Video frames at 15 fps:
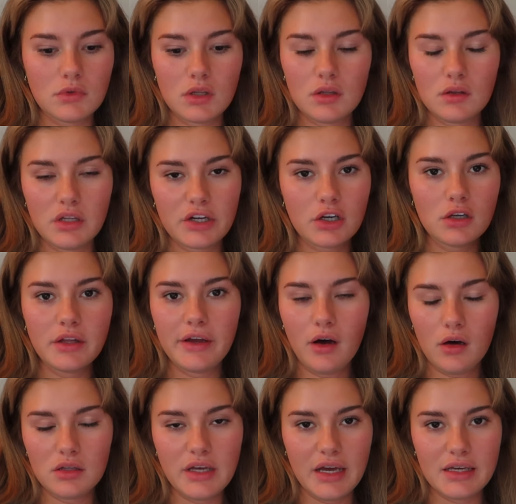literally
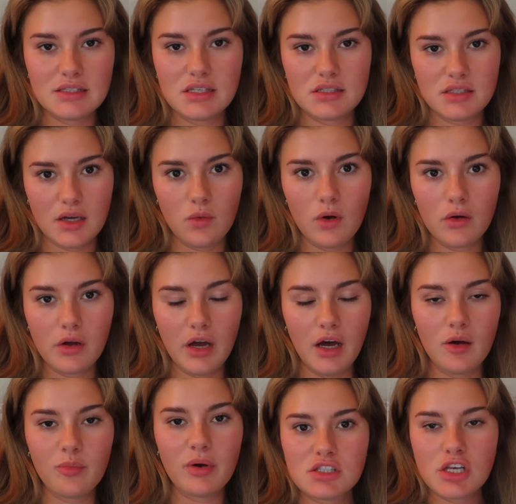all day since I woke
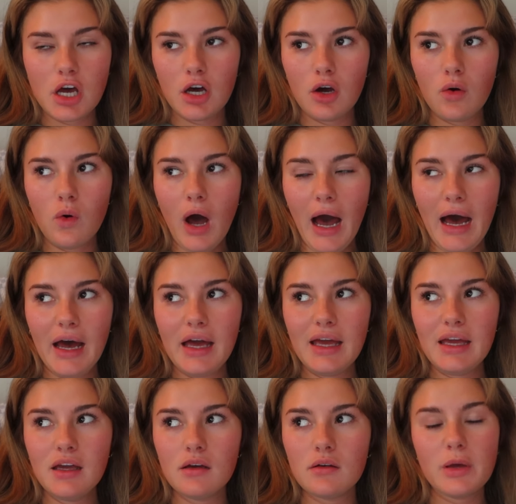up. So
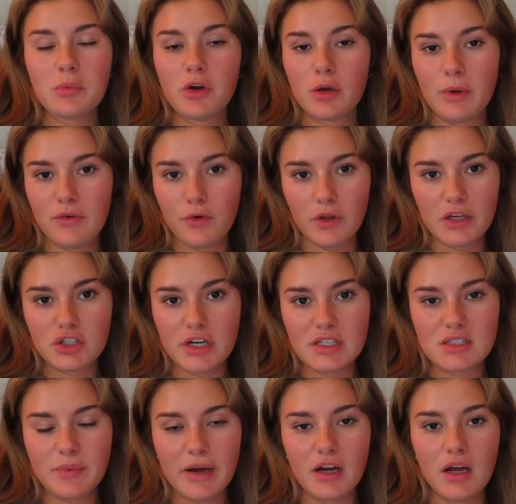I am going to be fully
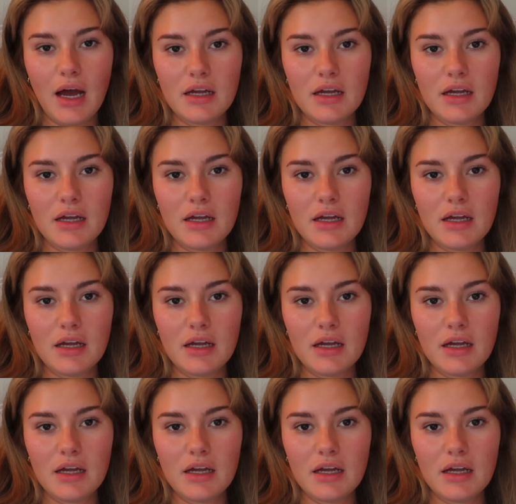transparent.